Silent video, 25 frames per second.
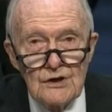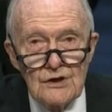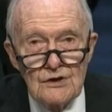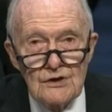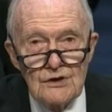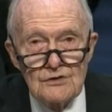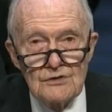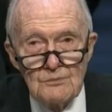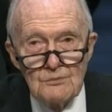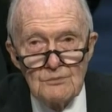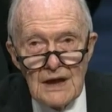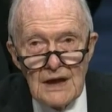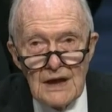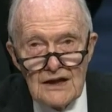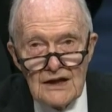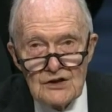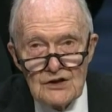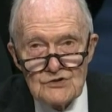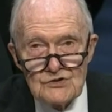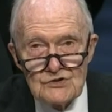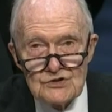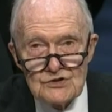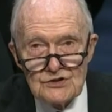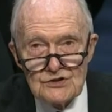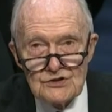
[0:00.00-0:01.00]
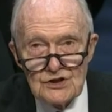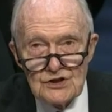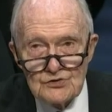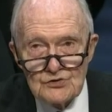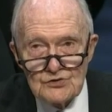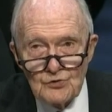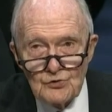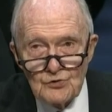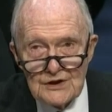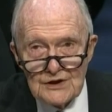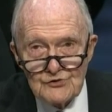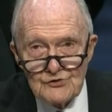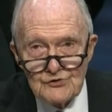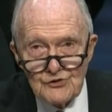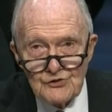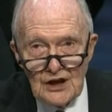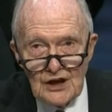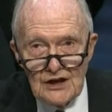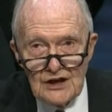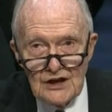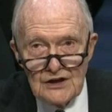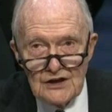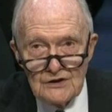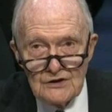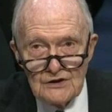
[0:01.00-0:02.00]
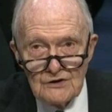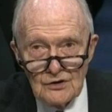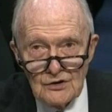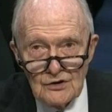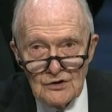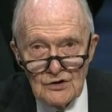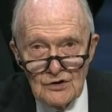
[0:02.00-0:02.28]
to manage in this Westphalian